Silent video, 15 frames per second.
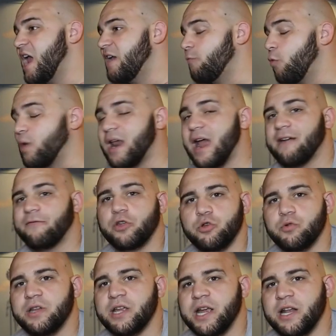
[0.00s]
and whatever
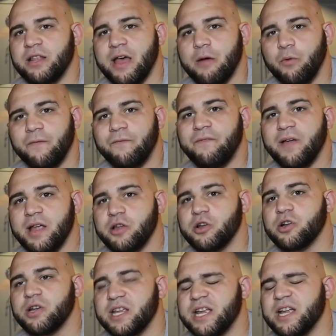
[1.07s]
you need that will fit
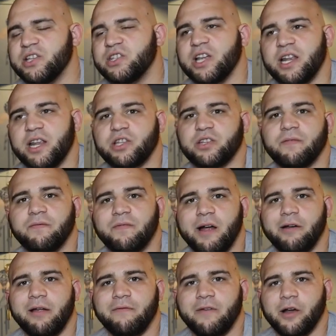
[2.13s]
your needs. And it's a
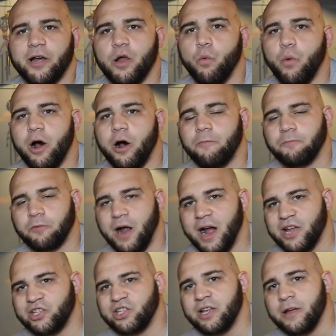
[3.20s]
very, very well
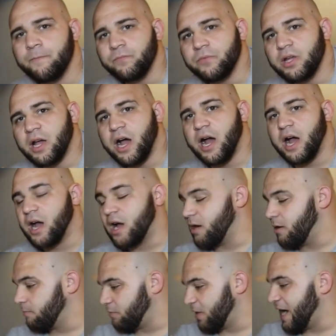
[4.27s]
priced
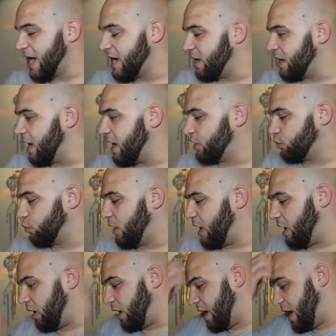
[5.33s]
uh, brand as
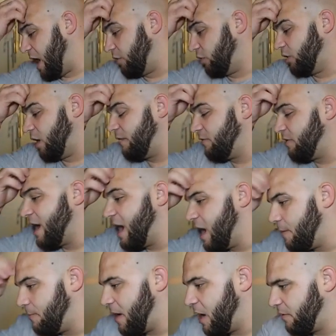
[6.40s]
well. And I love
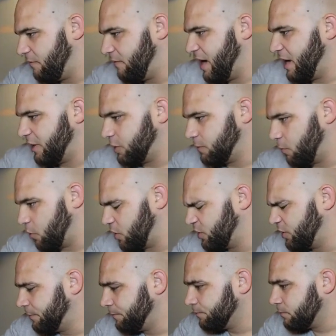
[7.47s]
that about Vali
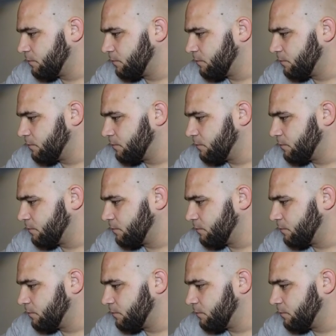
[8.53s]
Sports.